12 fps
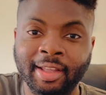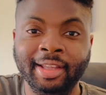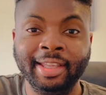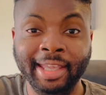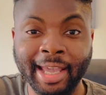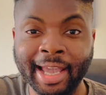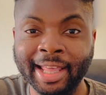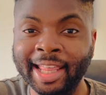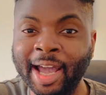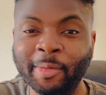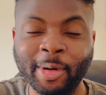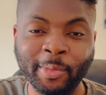Yeah,
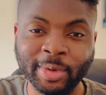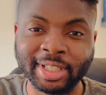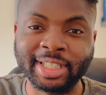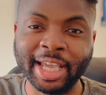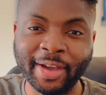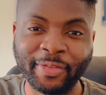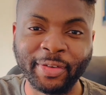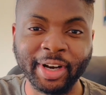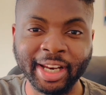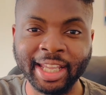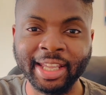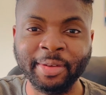that one was
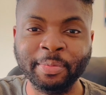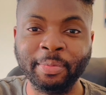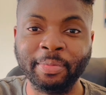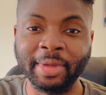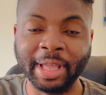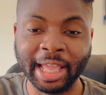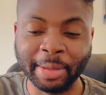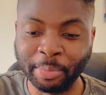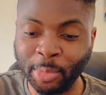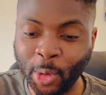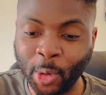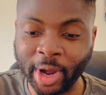definitely
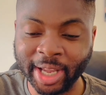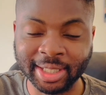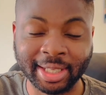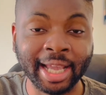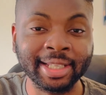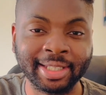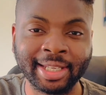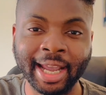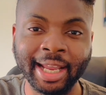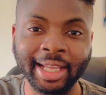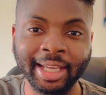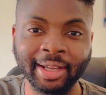more
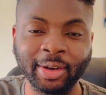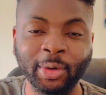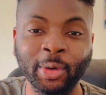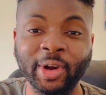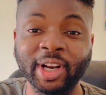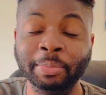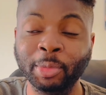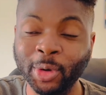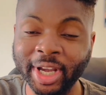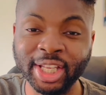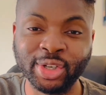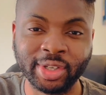entertaining or
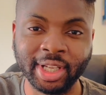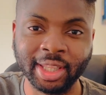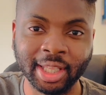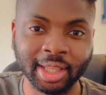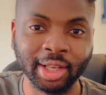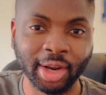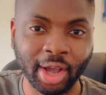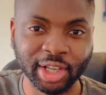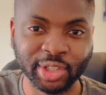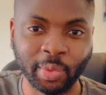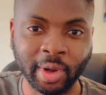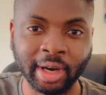more interesting than the
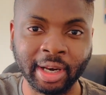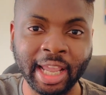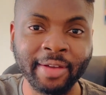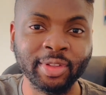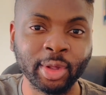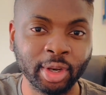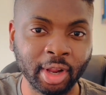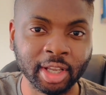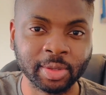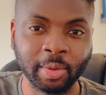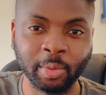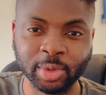last one, even though the
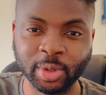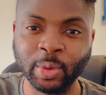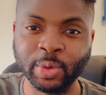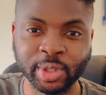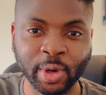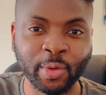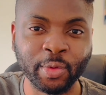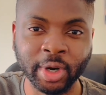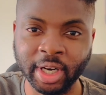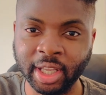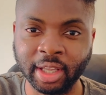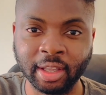last one was also a
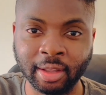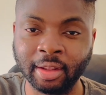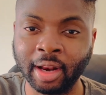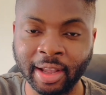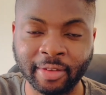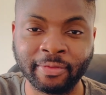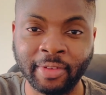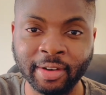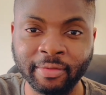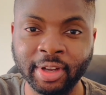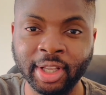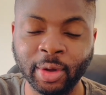really like
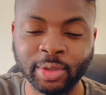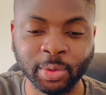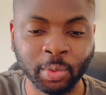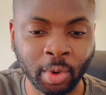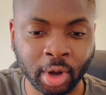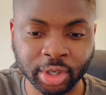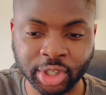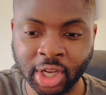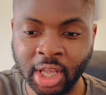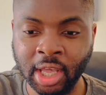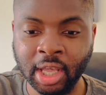fun video to watch.